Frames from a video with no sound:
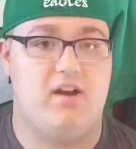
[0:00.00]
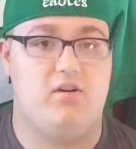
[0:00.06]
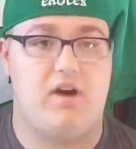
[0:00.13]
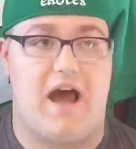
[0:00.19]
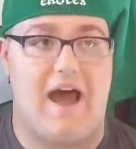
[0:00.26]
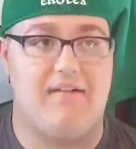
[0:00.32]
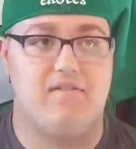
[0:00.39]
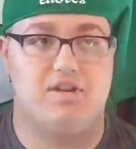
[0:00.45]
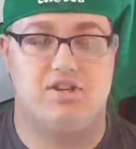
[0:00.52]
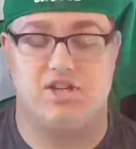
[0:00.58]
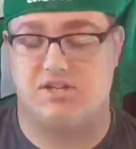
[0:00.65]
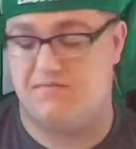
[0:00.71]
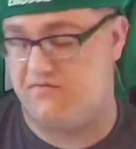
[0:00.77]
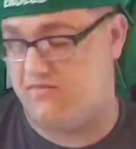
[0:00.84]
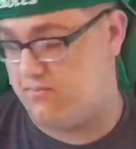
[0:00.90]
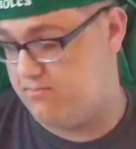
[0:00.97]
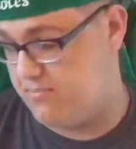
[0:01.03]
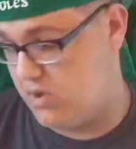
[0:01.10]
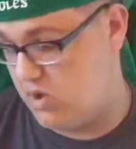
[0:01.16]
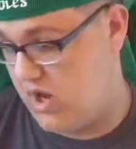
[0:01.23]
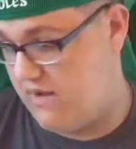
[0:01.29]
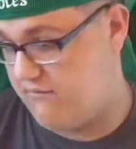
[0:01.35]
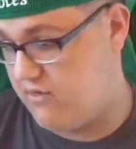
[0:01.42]
O'Donnell averages
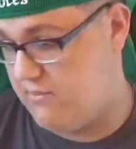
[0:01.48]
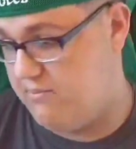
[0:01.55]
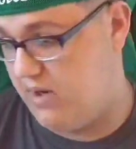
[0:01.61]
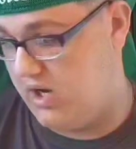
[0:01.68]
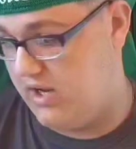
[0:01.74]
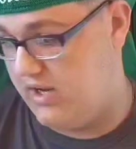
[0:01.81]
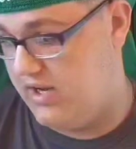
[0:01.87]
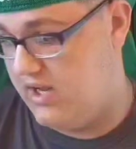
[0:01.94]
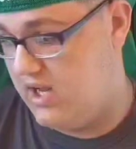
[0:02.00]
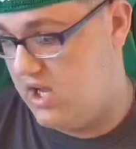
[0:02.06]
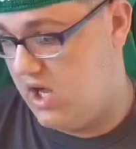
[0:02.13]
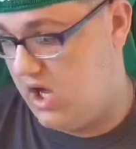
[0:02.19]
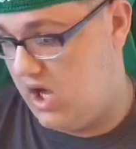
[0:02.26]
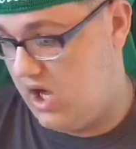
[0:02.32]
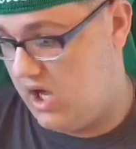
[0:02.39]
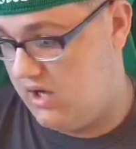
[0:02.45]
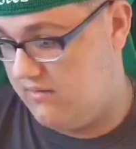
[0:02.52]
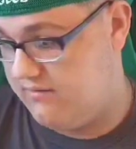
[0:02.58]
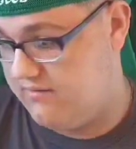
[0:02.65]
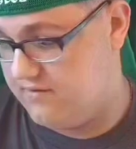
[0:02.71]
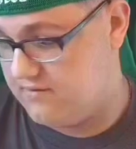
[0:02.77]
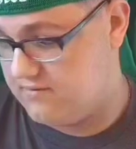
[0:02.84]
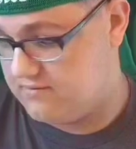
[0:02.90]
for every punt
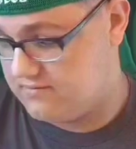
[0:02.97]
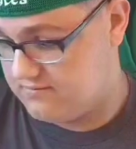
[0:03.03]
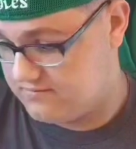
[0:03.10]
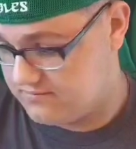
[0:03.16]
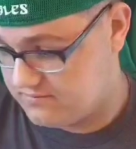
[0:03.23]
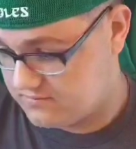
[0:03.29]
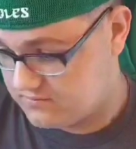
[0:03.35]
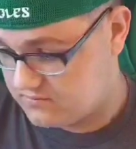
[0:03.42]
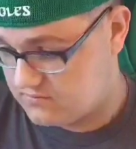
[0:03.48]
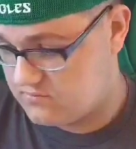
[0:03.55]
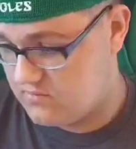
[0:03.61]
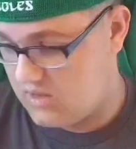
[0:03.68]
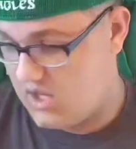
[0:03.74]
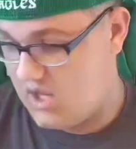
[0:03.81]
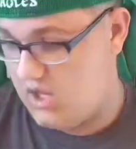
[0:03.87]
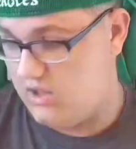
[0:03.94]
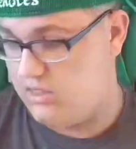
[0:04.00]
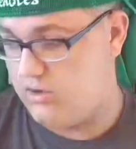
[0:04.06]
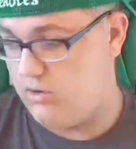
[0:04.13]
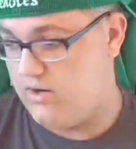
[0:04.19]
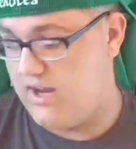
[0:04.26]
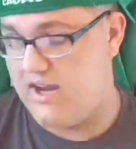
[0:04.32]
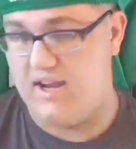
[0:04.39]
of
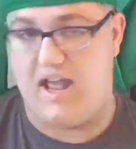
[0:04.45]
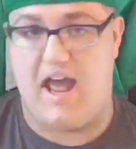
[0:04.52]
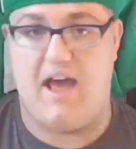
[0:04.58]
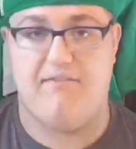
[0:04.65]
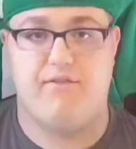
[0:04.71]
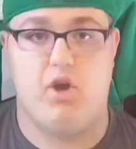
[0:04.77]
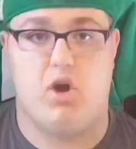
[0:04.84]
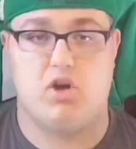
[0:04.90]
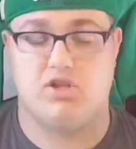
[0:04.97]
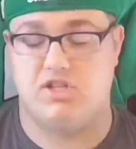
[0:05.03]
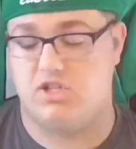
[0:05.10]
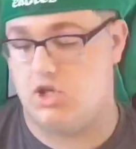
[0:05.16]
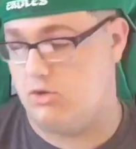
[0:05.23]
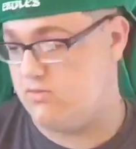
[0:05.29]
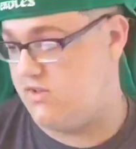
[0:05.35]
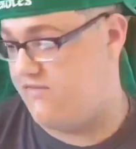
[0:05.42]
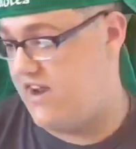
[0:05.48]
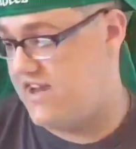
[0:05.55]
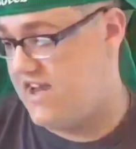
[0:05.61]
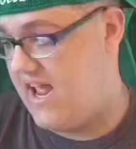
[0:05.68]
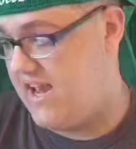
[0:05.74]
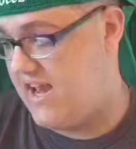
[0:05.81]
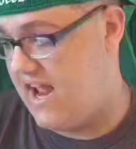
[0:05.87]
38.5 yards in
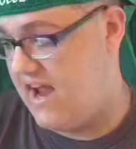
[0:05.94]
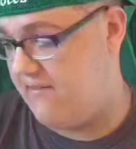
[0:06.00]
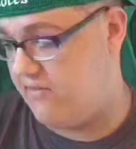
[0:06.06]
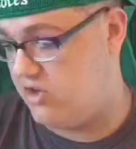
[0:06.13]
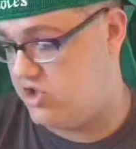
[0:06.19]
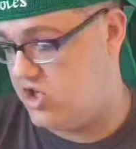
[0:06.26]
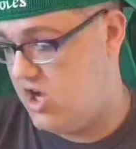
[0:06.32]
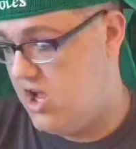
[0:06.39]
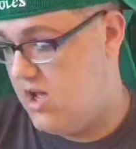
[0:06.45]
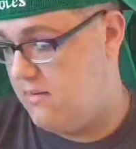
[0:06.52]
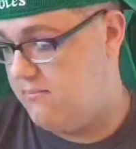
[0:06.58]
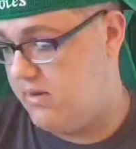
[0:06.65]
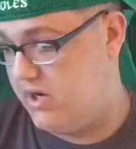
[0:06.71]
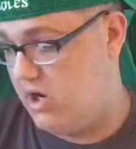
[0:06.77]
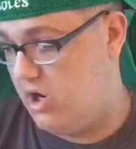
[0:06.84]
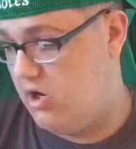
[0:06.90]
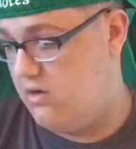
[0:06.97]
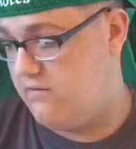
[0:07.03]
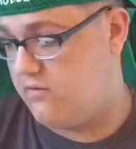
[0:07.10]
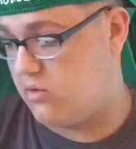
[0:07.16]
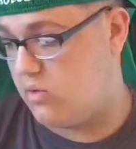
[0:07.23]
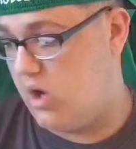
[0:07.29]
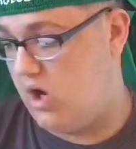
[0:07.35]
terms of a net average.
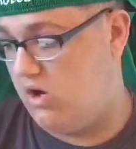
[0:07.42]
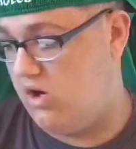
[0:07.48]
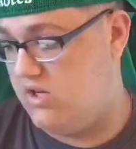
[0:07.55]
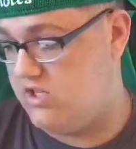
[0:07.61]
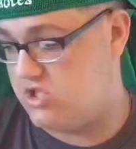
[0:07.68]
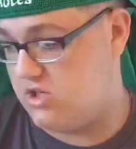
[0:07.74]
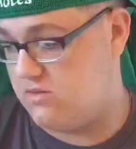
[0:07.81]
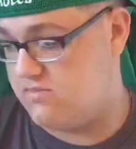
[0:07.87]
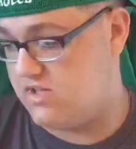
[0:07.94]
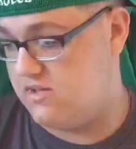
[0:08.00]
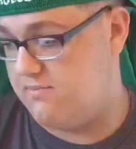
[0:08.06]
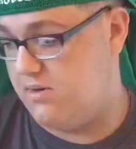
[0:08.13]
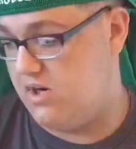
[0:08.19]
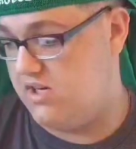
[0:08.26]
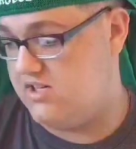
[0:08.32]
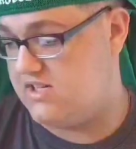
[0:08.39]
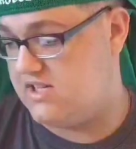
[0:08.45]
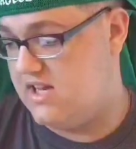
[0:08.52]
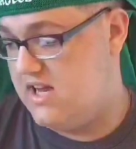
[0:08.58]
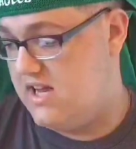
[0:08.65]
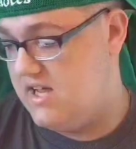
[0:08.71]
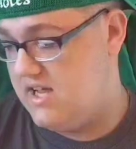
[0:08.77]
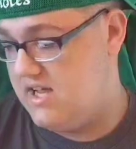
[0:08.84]
But overall, in terms of the
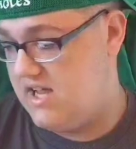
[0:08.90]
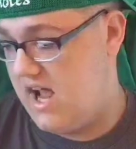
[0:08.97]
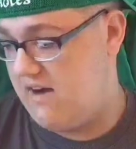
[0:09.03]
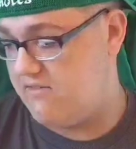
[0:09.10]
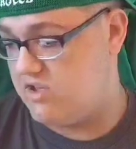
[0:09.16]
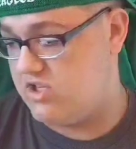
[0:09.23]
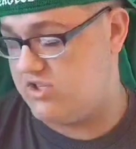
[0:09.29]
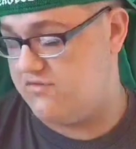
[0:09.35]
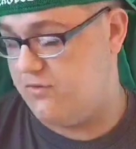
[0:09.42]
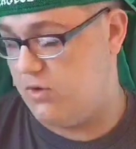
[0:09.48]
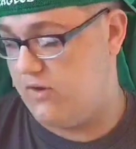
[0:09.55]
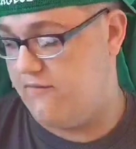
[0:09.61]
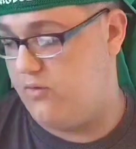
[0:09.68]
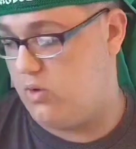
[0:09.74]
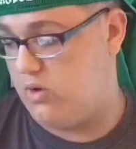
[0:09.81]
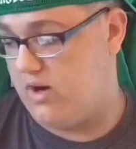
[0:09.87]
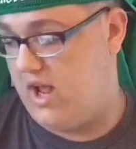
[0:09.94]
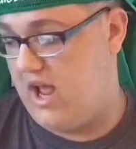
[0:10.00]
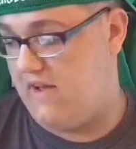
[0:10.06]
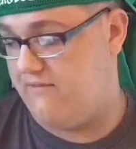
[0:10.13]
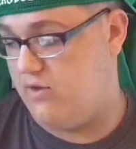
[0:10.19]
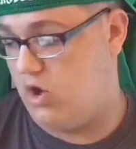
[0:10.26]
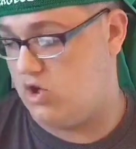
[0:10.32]
punts, he averages
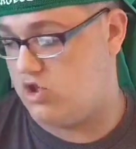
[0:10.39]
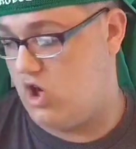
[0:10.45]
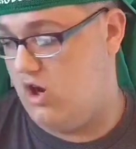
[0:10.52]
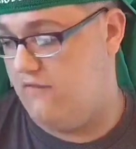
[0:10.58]
44.5